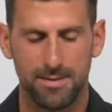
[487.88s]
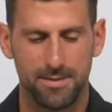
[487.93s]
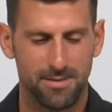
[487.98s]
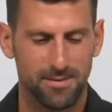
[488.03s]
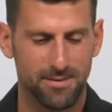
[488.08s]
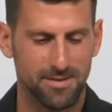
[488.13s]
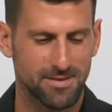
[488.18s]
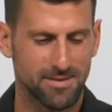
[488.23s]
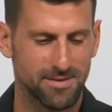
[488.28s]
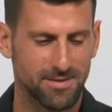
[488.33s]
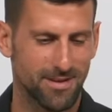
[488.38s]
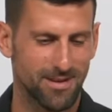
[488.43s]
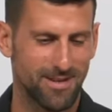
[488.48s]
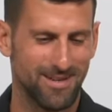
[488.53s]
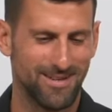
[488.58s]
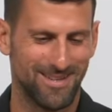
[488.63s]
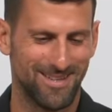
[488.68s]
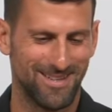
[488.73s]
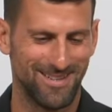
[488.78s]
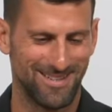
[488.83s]
It's
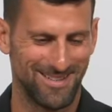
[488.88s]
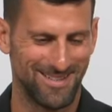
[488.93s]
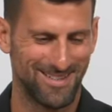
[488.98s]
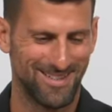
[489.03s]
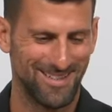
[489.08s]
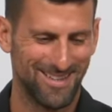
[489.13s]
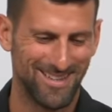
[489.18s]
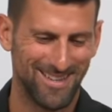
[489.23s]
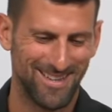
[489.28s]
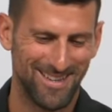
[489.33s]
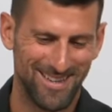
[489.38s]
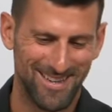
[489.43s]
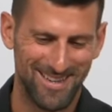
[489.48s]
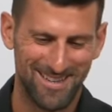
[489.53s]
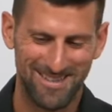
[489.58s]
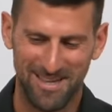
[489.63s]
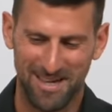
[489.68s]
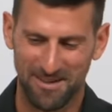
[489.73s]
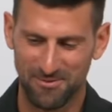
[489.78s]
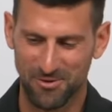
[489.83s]

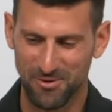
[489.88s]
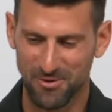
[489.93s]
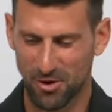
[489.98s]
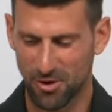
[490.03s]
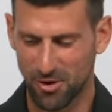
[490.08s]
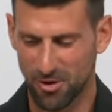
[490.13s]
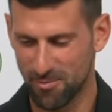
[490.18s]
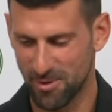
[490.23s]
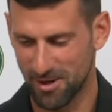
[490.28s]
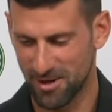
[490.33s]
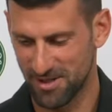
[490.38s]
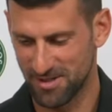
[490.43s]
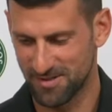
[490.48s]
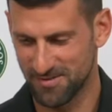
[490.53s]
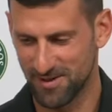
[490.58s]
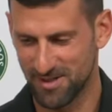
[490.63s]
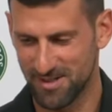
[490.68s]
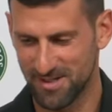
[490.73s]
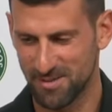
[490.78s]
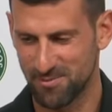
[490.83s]
tough to talk about it. It's
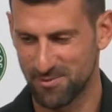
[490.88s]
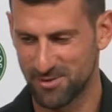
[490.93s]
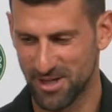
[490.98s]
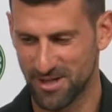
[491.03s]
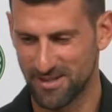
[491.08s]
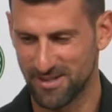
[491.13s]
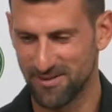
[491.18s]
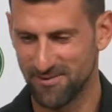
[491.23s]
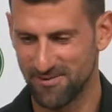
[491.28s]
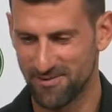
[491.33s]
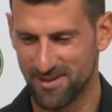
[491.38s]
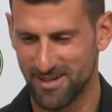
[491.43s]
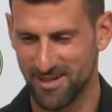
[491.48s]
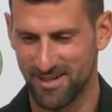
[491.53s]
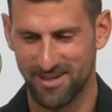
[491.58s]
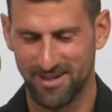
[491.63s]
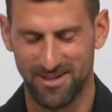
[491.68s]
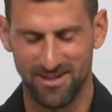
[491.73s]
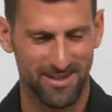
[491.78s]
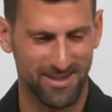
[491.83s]
very subjective.
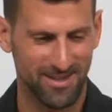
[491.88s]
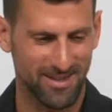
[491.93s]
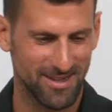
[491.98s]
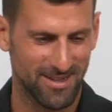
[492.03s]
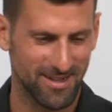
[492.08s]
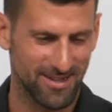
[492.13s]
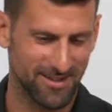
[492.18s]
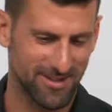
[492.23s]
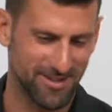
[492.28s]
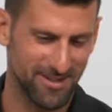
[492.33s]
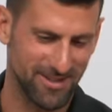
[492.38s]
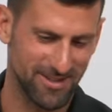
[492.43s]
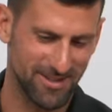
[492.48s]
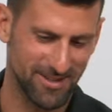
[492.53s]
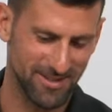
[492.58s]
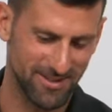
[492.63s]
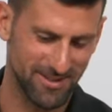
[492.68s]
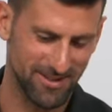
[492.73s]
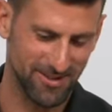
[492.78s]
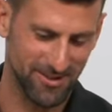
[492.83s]
And,
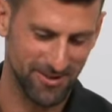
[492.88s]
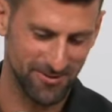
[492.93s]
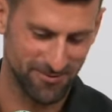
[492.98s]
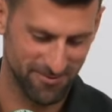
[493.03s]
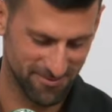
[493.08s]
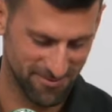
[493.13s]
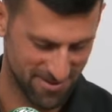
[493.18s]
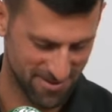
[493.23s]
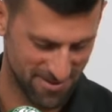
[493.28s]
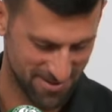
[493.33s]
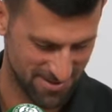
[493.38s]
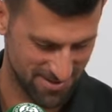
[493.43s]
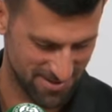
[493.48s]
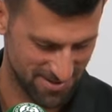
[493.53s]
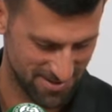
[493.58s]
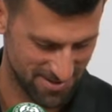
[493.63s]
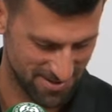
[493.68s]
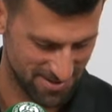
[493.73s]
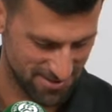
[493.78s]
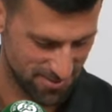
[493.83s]
I you know,
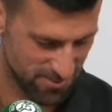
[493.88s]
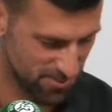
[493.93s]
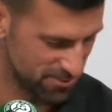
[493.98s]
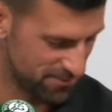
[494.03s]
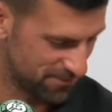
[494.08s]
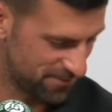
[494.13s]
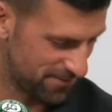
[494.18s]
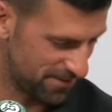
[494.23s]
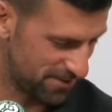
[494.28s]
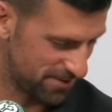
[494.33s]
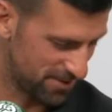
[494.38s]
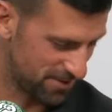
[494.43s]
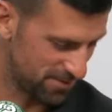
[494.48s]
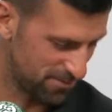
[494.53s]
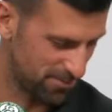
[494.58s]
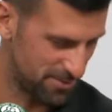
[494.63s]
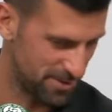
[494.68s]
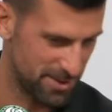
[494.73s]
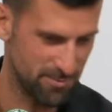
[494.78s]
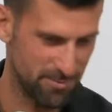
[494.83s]
I almost feel a
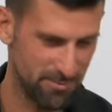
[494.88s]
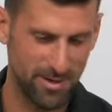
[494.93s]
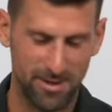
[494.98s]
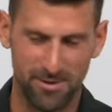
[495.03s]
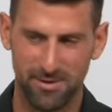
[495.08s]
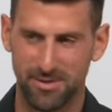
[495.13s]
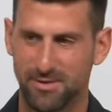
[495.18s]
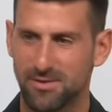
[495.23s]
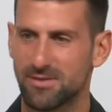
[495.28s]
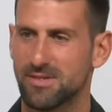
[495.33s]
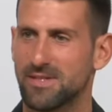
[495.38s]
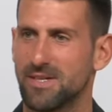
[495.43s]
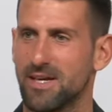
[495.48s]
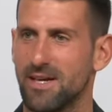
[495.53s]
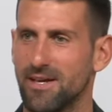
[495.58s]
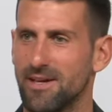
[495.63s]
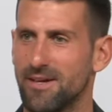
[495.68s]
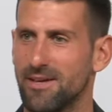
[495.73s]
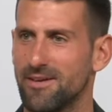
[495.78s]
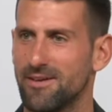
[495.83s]
bit embarrassed to
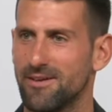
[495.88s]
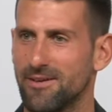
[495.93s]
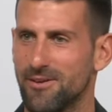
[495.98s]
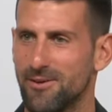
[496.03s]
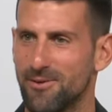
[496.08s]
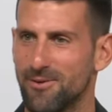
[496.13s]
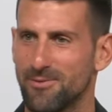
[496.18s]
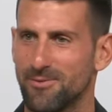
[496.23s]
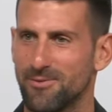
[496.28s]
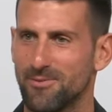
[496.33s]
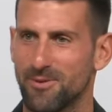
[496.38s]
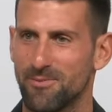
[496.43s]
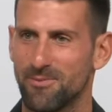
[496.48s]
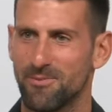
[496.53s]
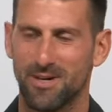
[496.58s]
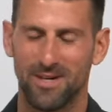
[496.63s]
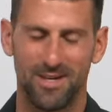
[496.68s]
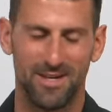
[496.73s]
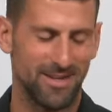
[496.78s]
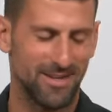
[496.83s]
say, you know, what
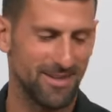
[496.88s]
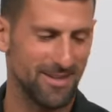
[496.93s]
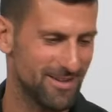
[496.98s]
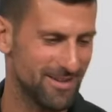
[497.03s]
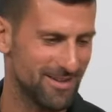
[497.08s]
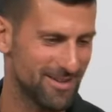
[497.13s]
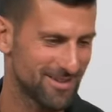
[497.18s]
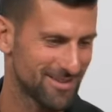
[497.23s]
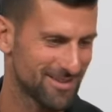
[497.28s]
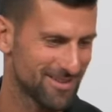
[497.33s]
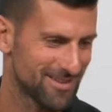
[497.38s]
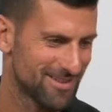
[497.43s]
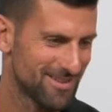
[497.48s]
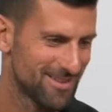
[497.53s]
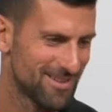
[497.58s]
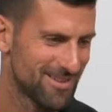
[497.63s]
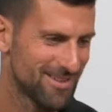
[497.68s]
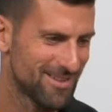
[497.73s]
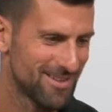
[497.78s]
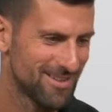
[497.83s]
my
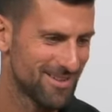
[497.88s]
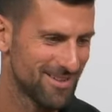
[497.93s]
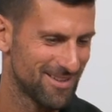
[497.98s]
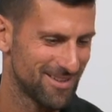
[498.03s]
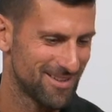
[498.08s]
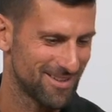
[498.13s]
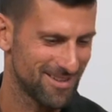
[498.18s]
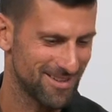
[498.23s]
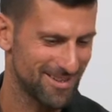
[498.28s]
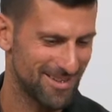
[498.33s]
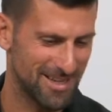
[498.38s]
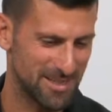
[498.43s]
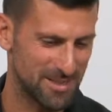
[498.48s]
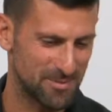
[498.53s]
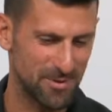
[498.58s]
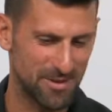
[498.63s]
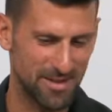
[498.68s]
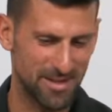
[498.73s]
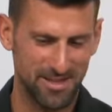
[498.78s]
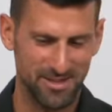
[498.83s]

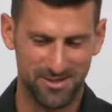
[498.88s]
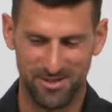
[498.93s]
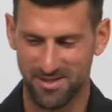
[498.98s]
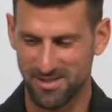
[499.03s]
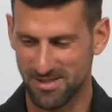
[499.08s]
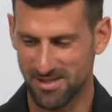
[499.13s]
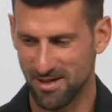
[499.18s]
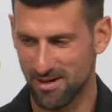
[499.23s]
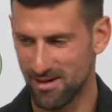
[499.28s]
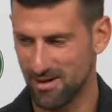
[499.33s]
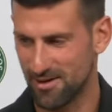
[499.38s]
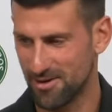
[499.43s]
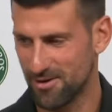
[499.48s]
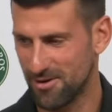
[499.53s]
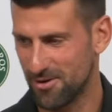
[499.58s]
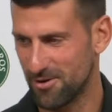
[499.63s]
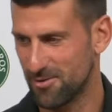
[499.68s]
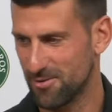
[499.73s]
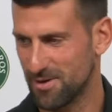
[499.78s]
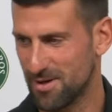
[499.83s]
expectations are. You
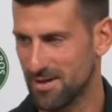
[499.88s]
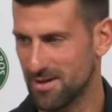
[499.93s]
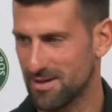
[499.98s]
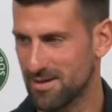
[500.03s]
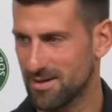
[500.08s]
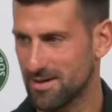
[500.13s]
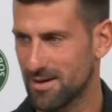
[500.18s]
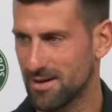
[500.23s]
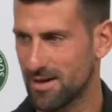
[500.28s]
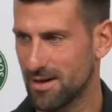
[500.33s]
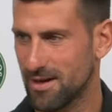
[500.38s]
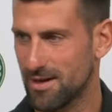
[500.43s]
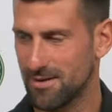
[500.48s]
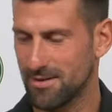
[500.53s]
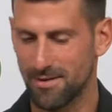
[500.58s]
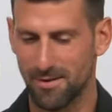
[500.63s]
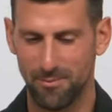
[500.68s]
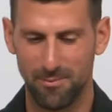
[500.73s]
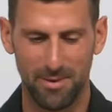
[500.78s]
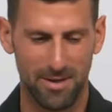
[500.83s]
know,
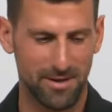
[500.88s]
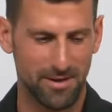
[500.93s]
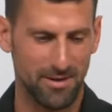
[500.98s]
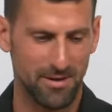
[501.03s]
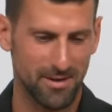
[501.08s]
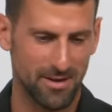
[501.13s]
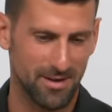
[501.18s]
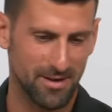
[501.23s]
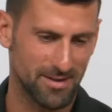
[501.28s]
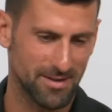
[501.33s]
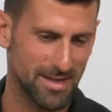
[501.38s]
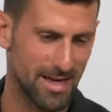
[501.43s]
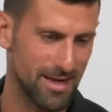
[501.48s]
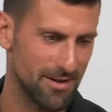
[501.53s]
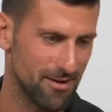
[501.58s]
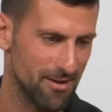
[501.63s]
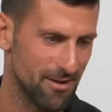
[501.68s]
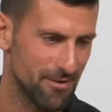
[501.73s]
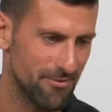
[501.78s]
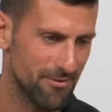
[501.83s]
anything but a
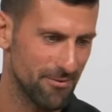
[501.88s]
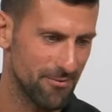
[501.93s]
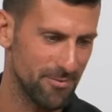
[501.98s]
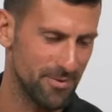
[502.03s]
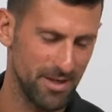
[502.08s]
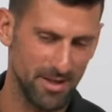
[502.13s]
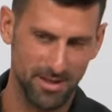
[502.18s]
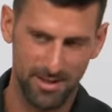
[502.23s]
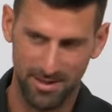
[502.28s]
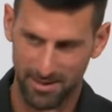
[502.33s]
title for me